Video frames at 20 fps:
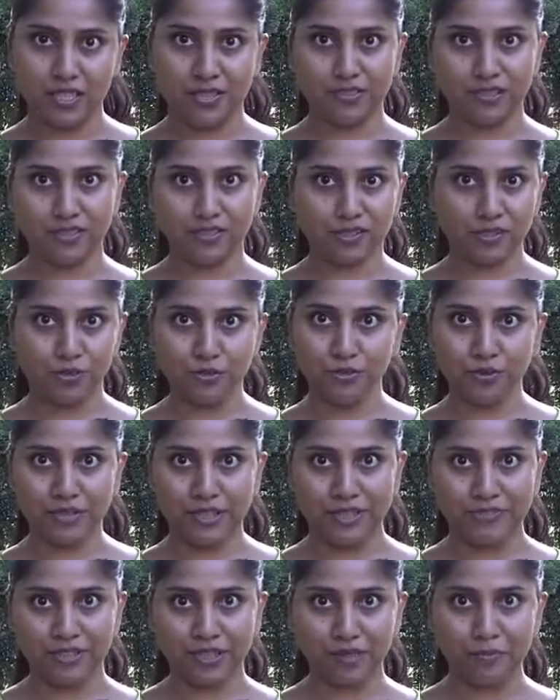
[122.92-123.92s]
level, school
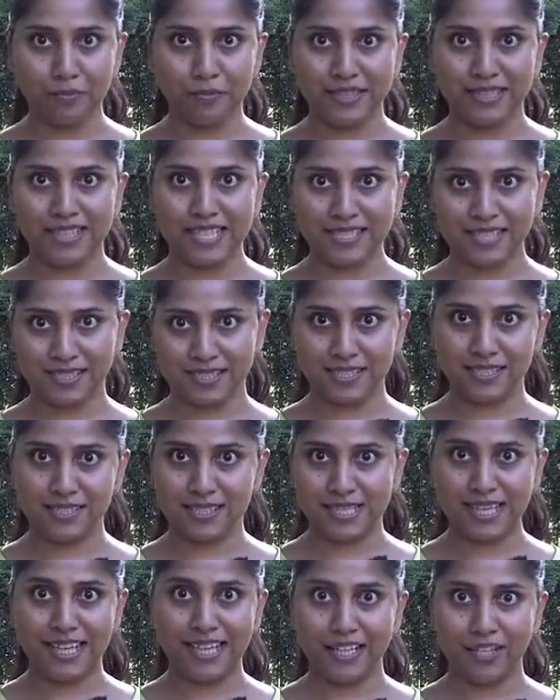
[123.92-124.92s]
level, but that's
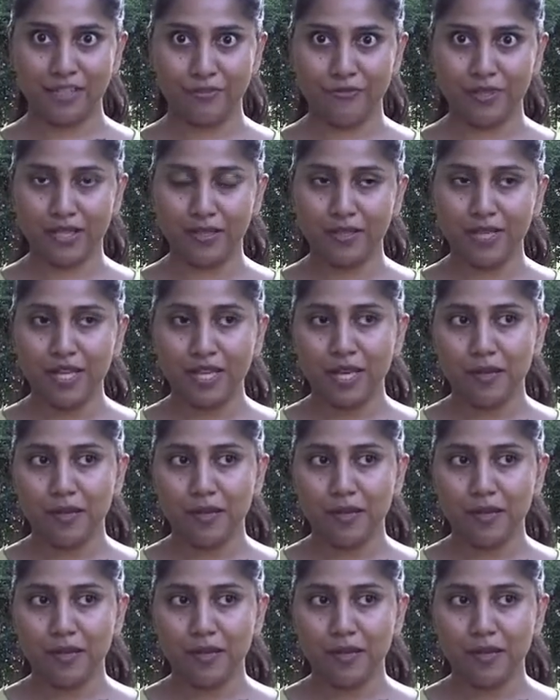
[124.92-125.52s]
the end of it.